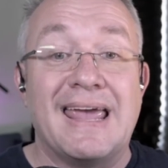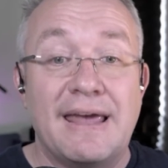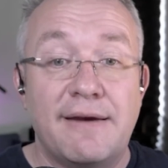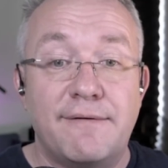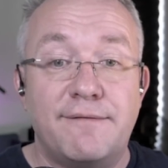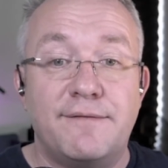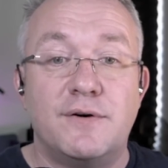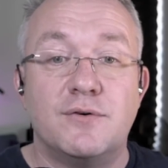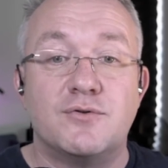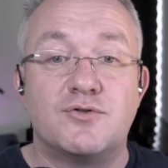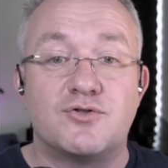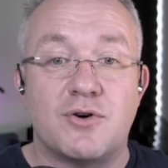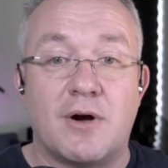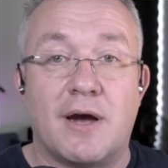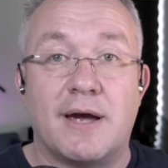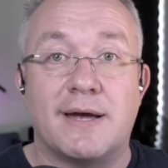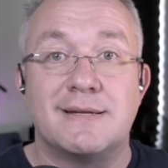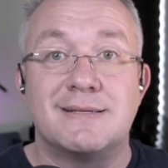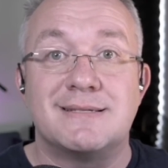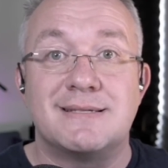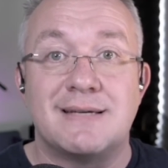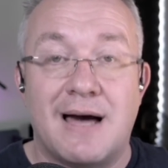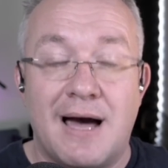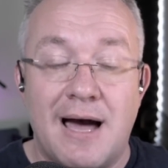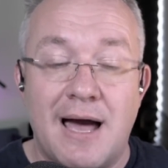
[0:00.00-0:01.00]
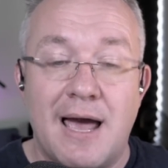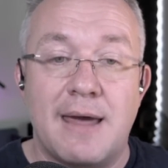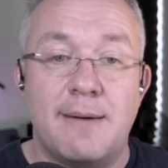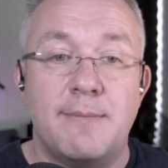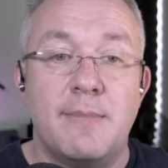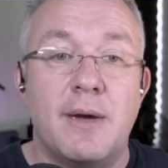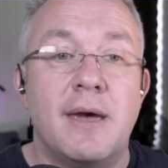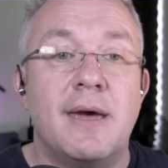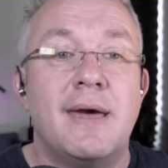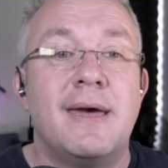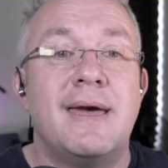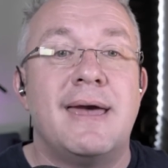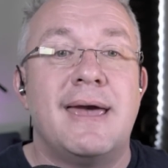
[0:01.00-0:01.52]
if you try and time
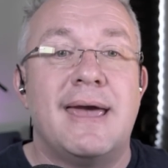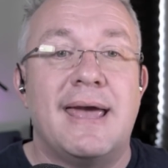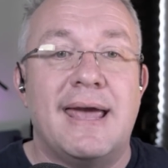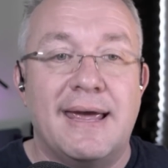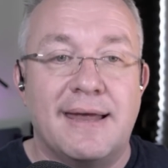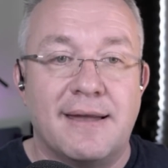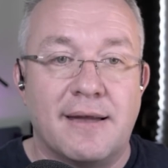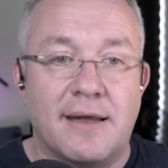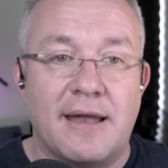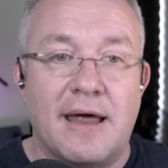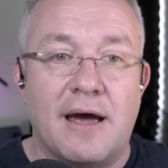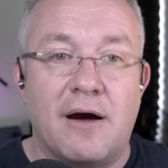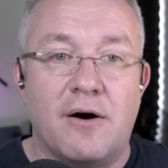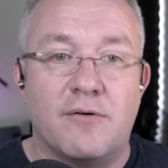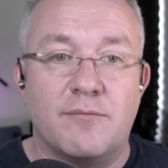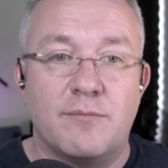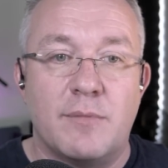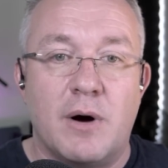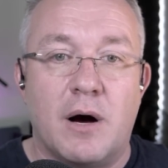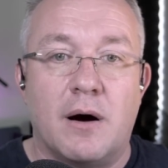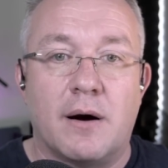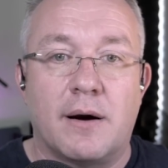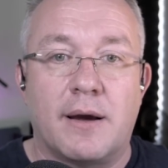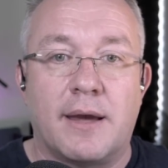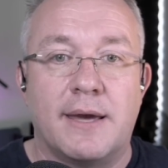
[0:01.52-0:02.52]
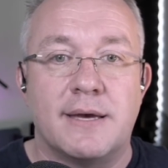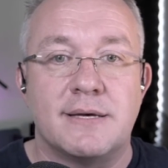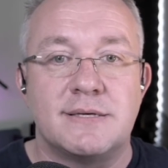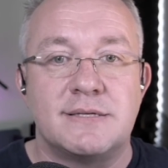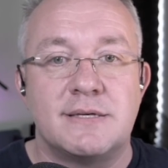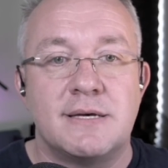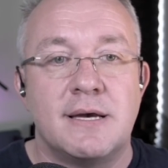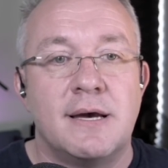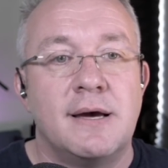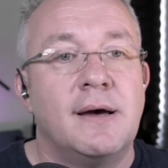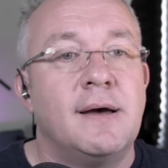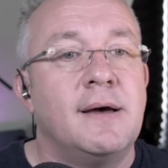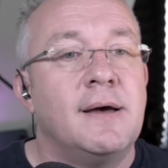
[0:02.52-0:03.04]
in and out of markets.